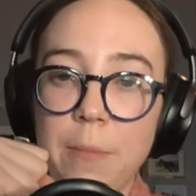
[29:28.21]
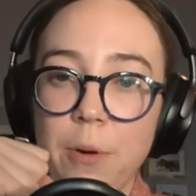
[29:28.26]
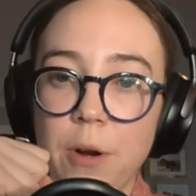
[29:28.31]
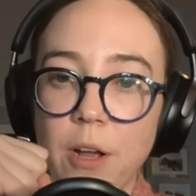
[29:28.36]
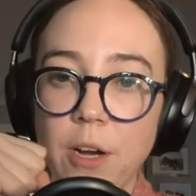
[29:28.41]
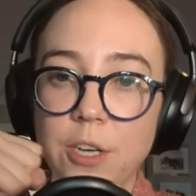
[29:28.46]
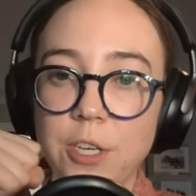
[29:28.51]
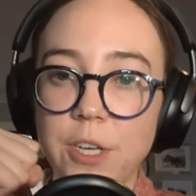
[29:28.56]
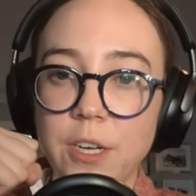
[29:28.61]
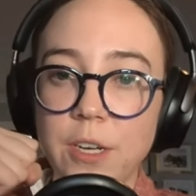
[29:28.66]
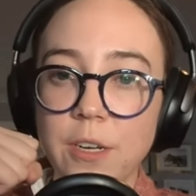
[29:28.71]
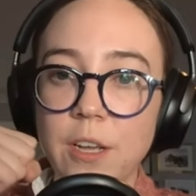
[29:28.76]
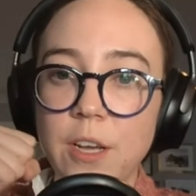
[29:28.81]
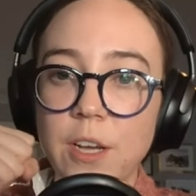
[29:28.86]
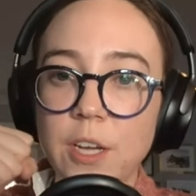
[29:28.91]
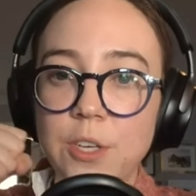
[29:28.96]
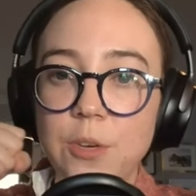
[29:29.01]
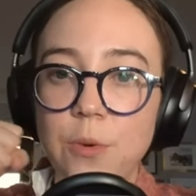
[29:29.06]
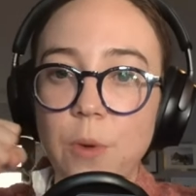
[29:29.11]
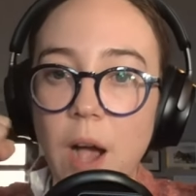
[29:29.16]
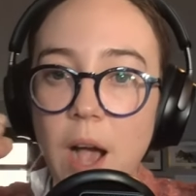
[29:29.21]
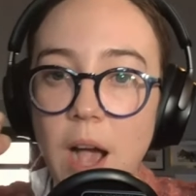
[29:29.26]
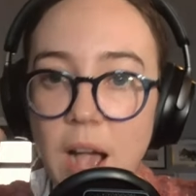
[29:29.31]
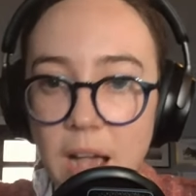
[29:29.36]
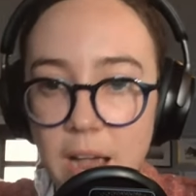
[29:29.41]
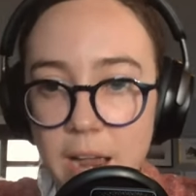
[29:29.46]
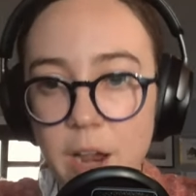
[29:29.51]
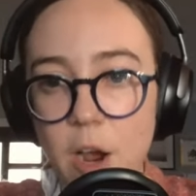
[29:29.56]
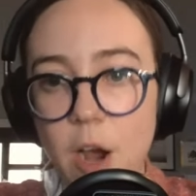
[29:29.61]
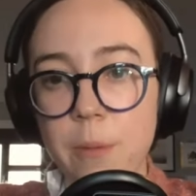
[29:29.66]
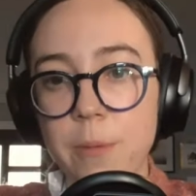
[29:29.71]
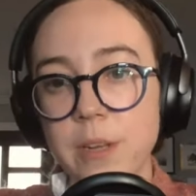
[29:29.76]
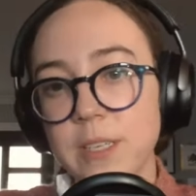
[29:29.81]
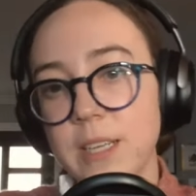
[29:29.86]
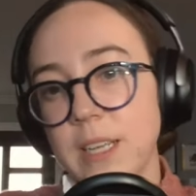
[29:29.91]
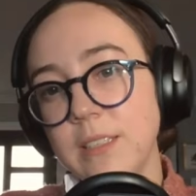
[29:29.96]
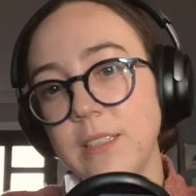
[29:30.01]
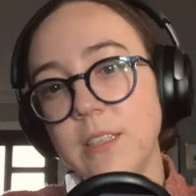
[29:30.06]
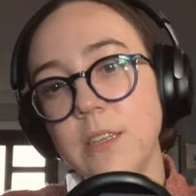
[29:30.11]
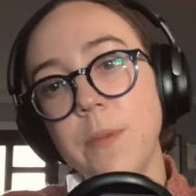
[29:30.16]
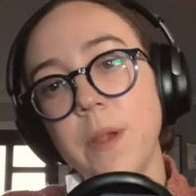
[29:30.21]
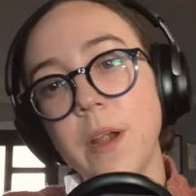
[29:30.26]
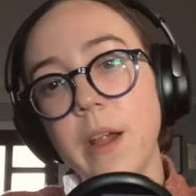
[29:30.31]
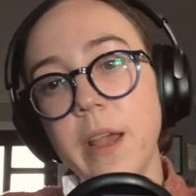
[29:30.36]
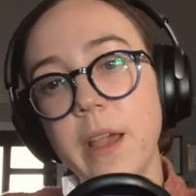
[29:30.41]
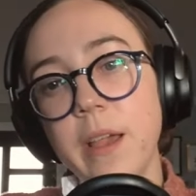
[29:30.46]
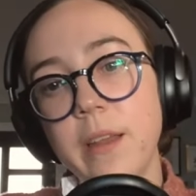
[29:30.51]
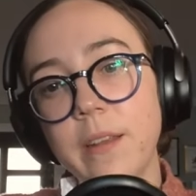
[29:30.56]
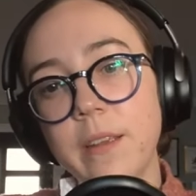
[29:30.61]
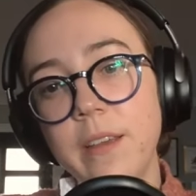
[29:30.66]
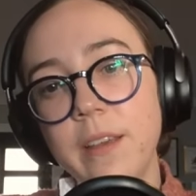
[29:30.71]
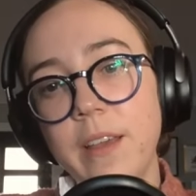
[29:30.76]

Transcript: that production to a high carbon intensity period.